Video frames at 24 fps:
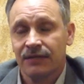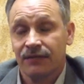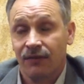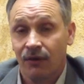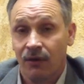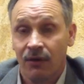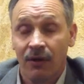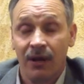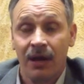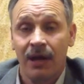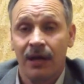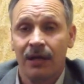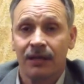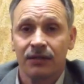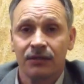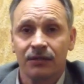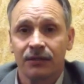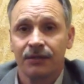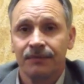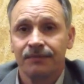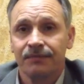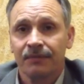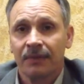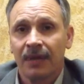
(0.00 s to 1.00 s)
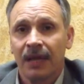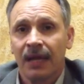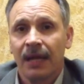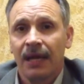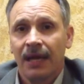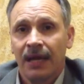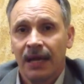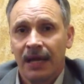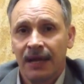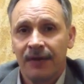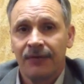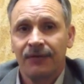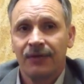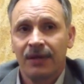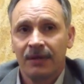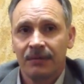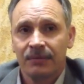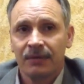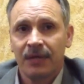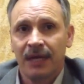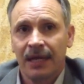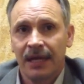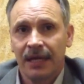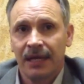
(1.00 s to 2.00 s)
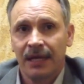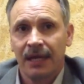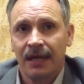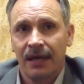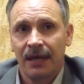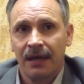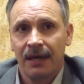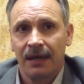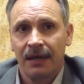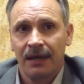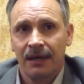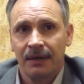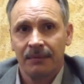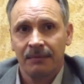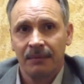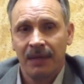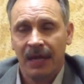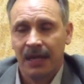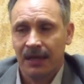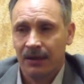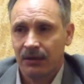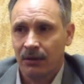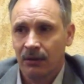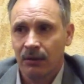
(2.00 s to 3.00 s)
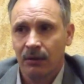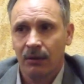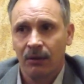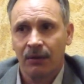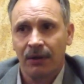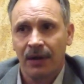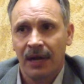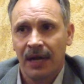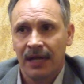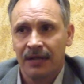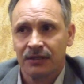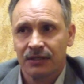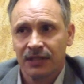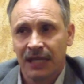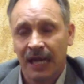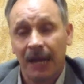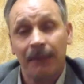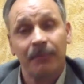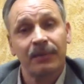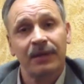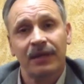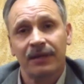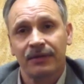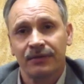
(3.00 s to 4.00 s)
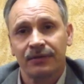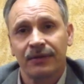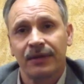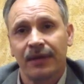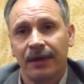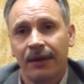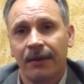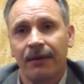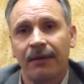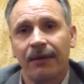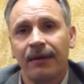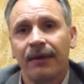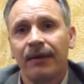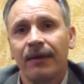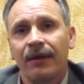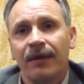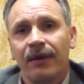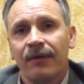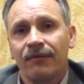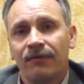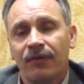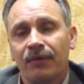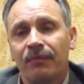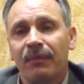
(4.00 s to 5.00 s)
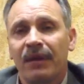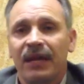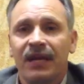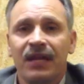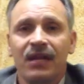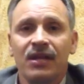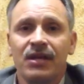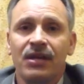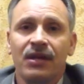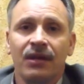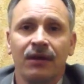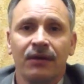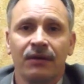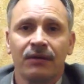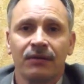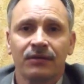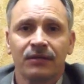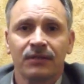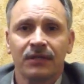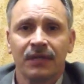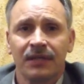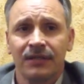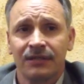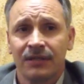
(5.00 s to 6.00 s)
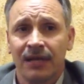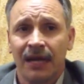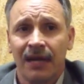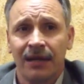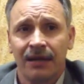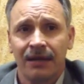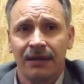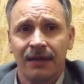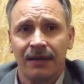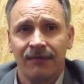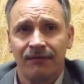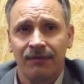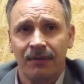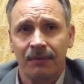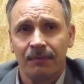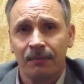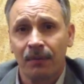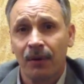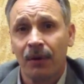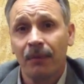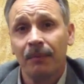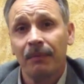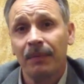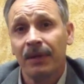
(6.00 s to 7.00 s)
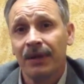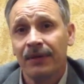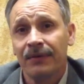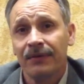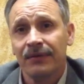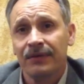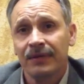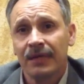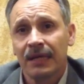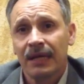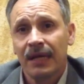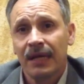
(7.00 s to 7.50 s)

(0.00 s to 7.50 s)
For us, it seems like the Lord has kept us there for many years. He's got a different purpose.